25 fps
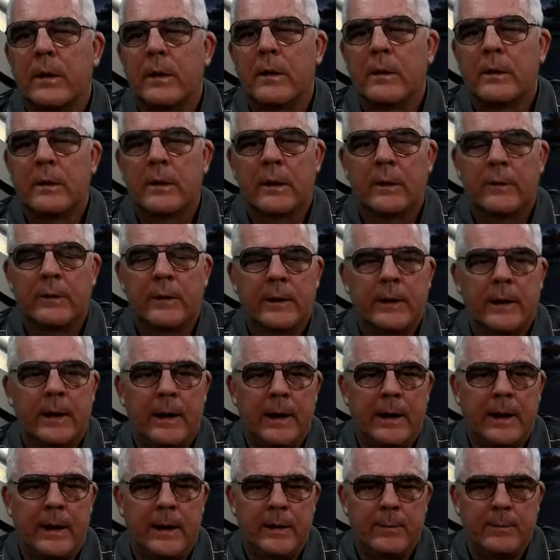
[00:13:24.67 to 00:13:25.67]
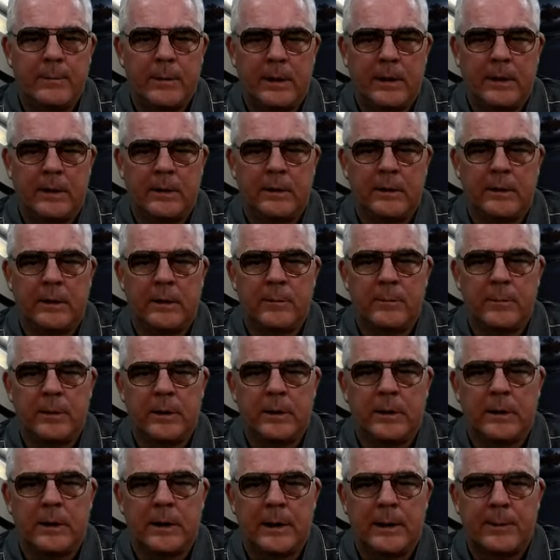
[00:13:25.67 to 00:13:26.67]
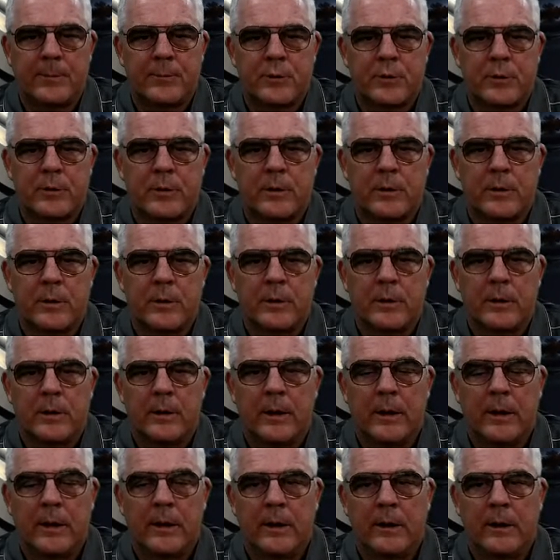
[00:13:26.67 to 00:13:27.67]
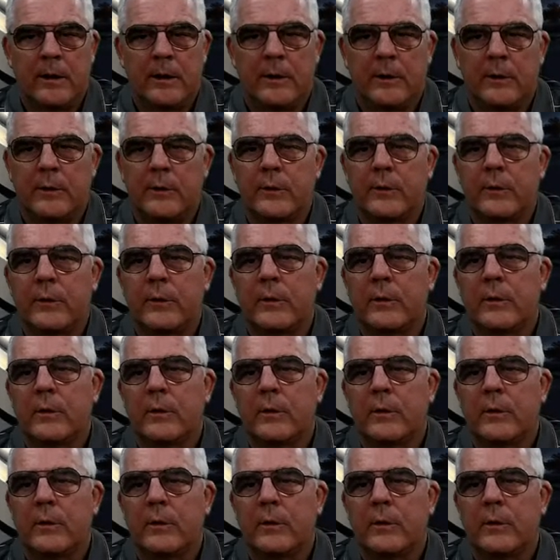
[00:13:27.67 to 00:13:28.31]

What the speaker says: Now the A-man can be captured, and it is.